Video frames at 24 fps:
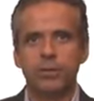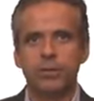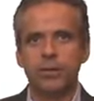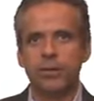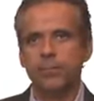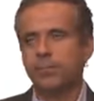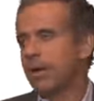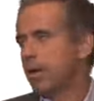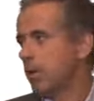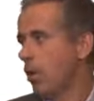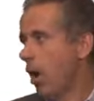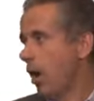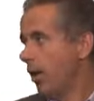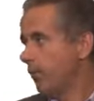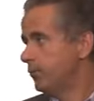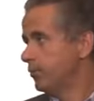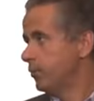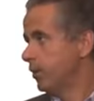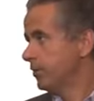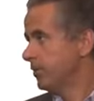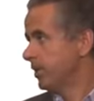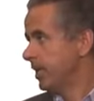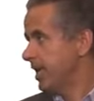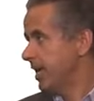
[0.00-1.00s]
But
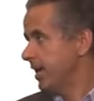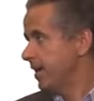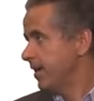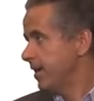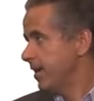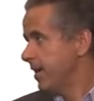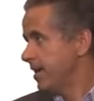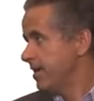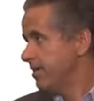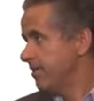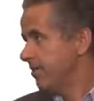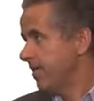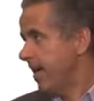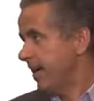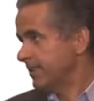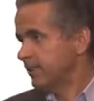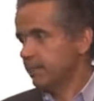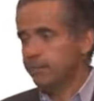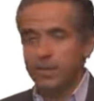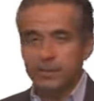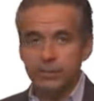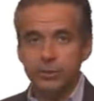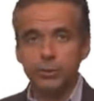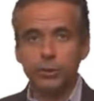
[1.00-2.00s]
obviously,
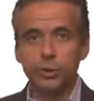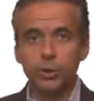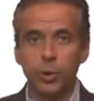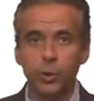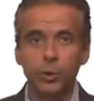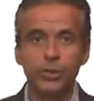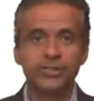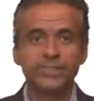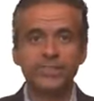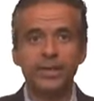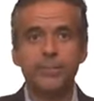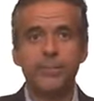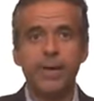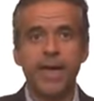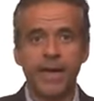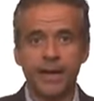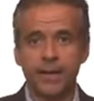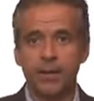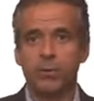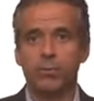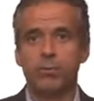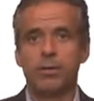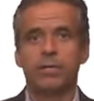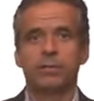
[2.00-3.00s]
investment 2 is the
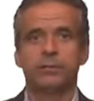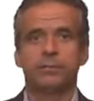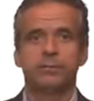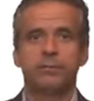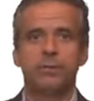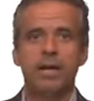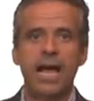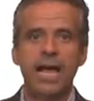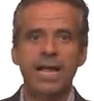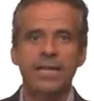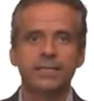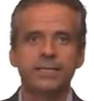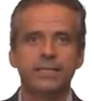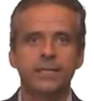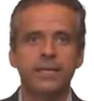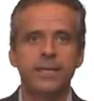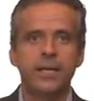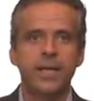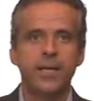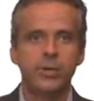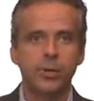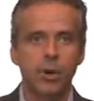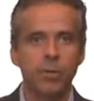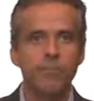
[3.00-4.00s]
better one, right?
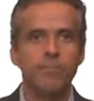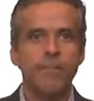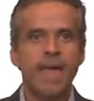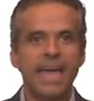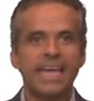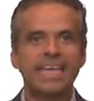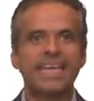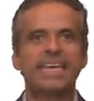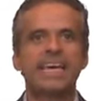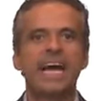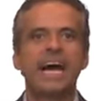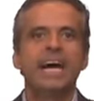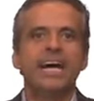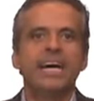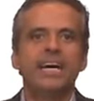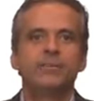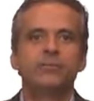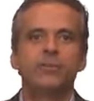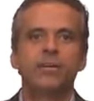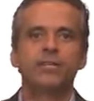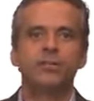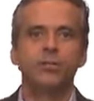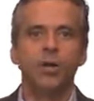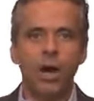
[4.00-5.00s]
You're making
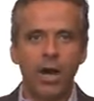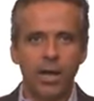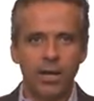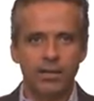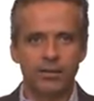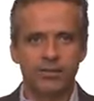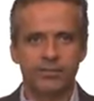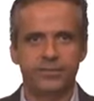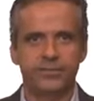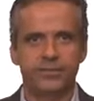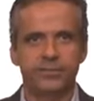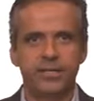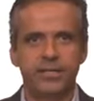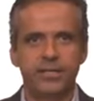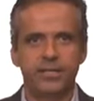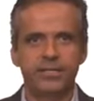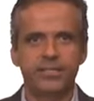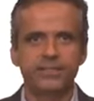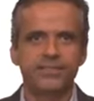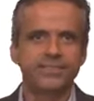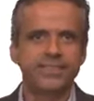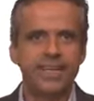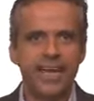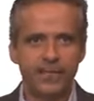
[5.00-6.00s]
$100
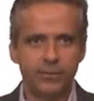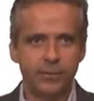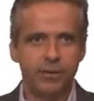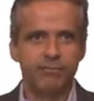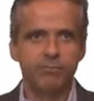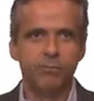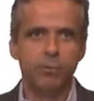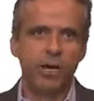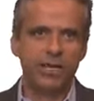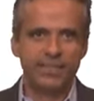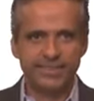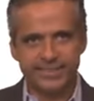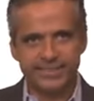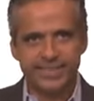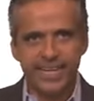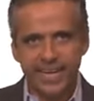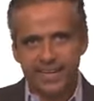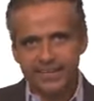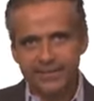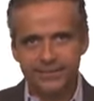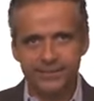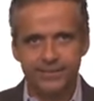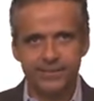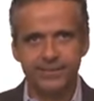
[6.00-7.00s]
instead of 1
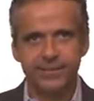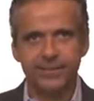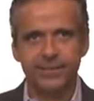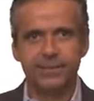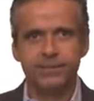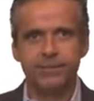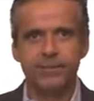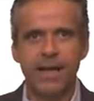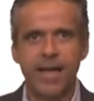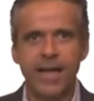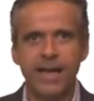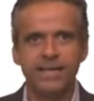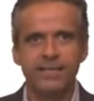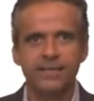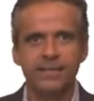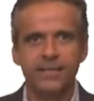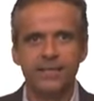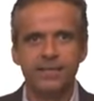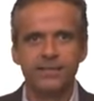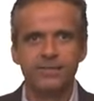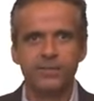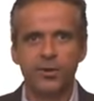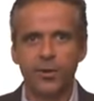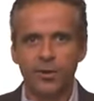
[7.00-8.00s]
cent, right?
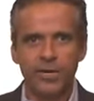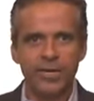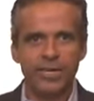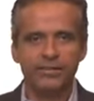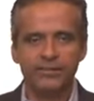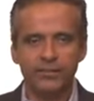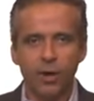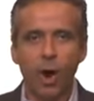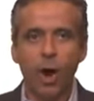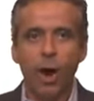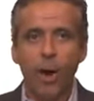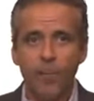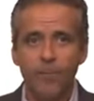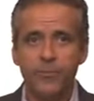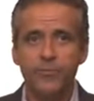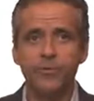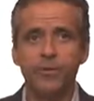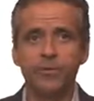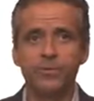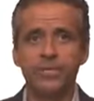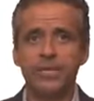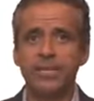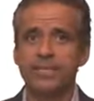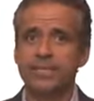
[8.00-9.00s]
So it is
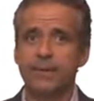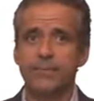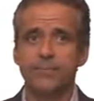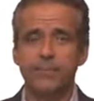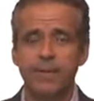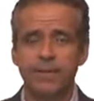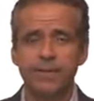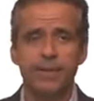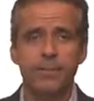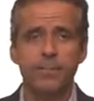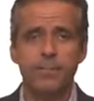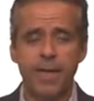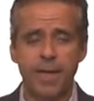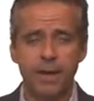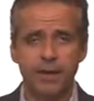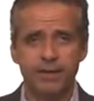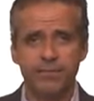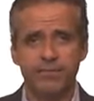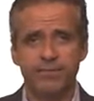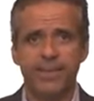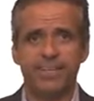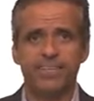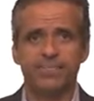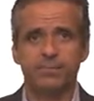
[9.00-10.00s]
obviously the better
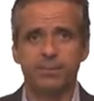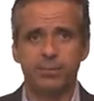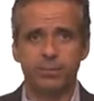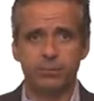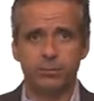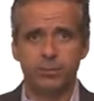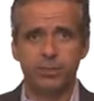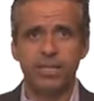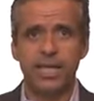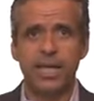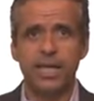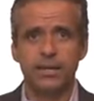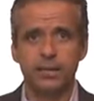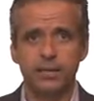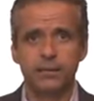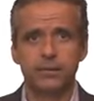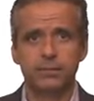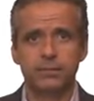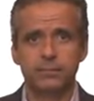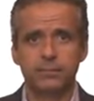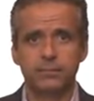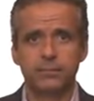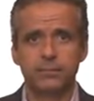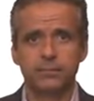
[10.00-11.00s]
investment to take.
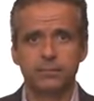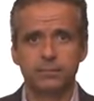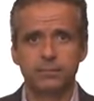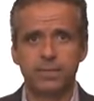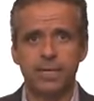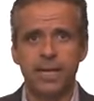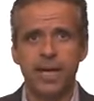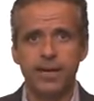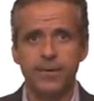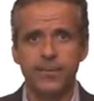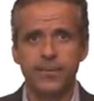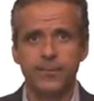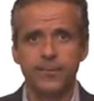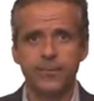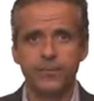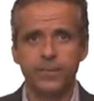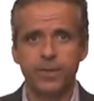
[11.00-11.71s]
Okay?